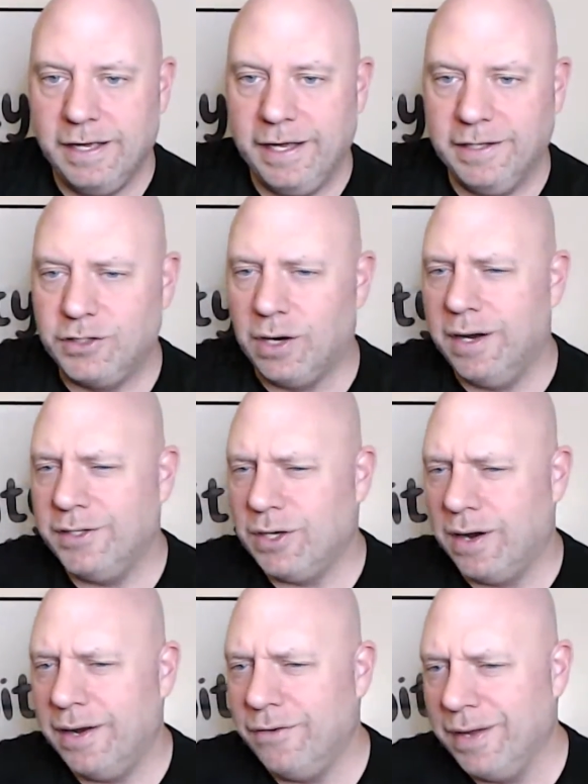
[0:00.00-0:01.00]
And
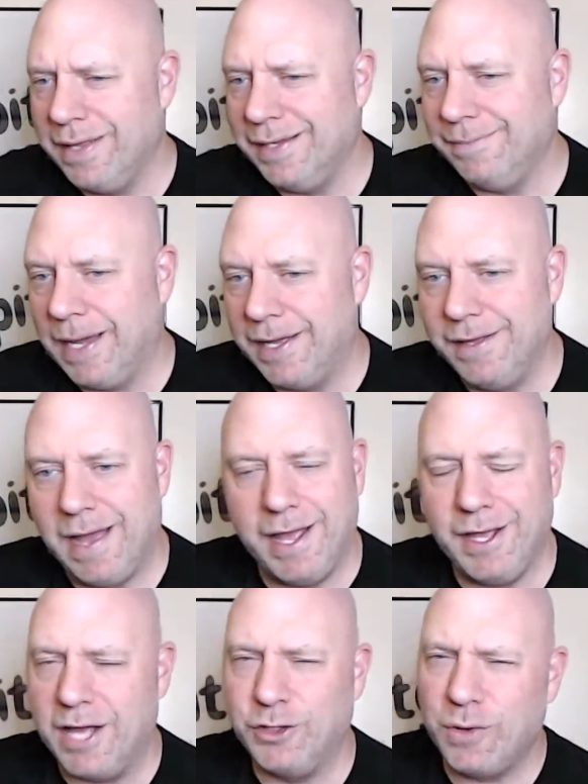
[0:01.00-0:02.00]
sorry, really,
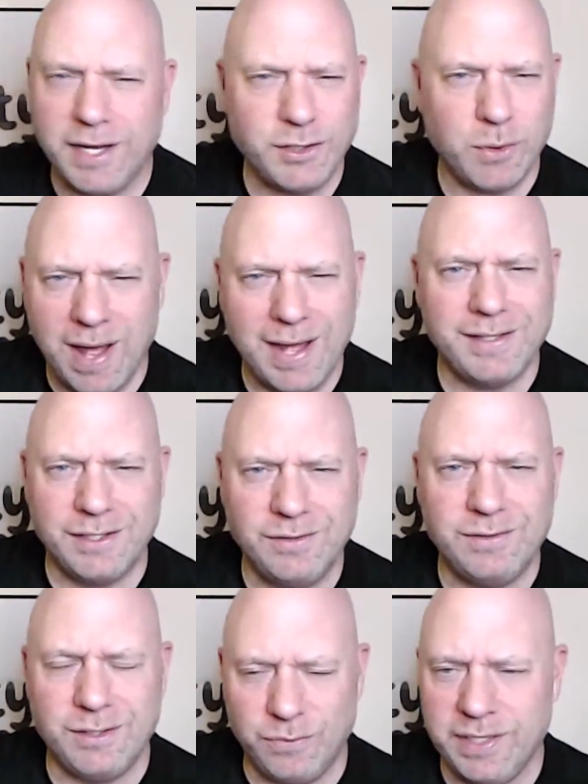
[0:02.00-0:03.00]
I try so hard
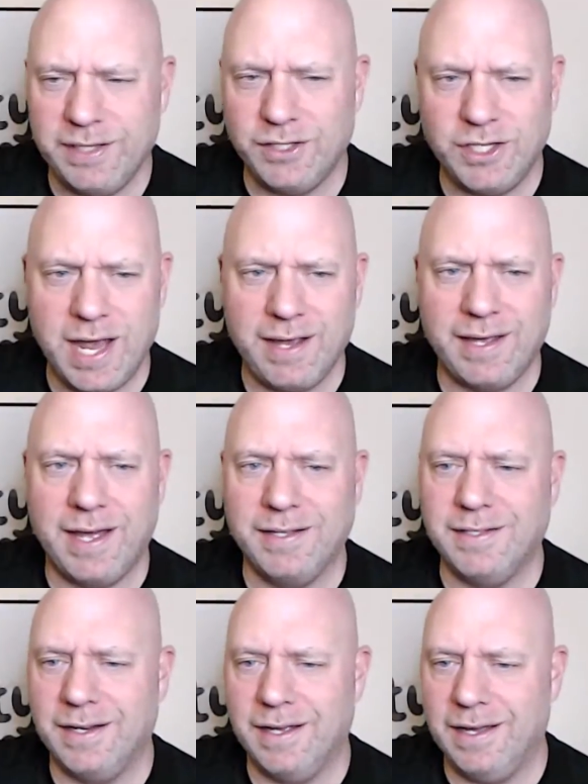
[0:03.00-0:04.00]
to read the chat,
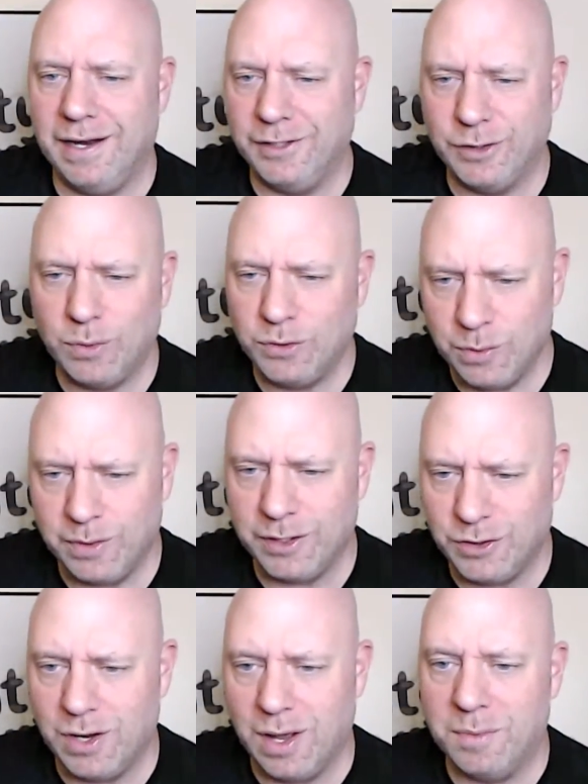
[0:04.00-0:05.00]
guys, and I don't do a
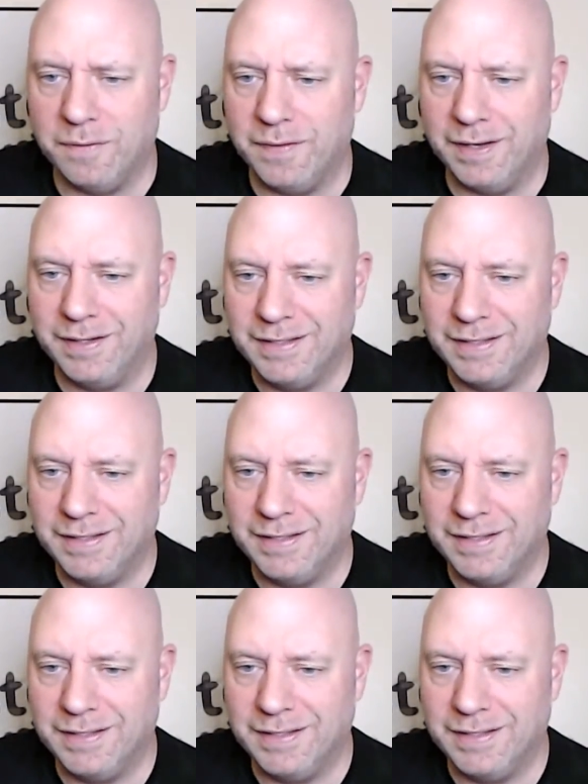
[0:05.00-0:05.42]
good job of it.